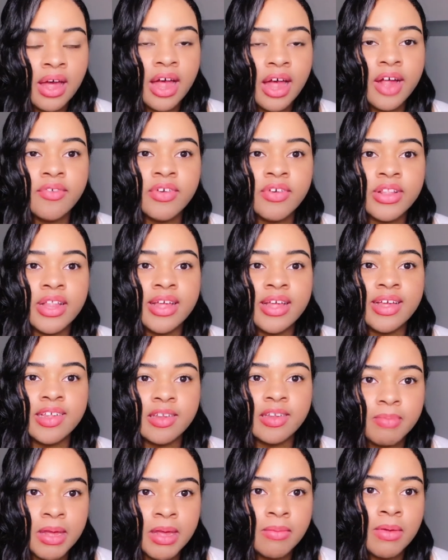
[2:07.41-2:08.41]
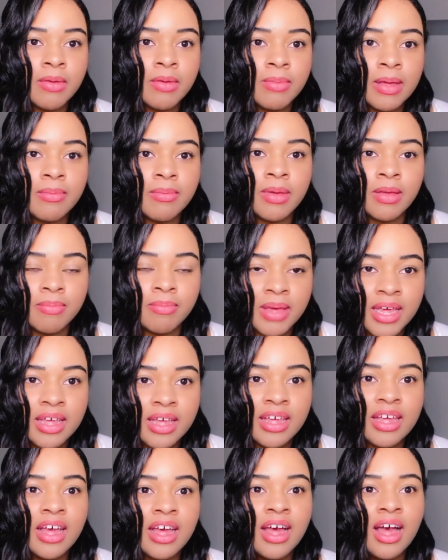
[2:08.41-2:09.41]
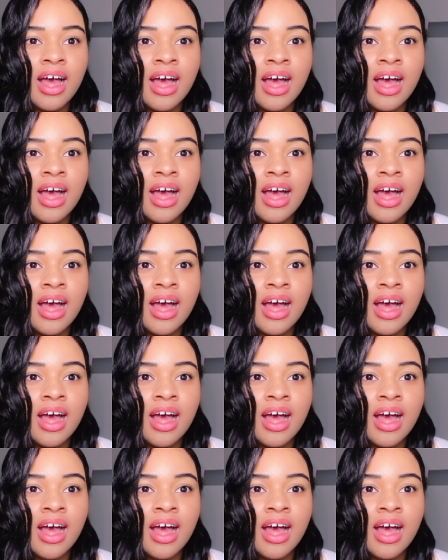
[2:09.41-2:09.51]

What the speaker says: Everything is me, me, me, me, me.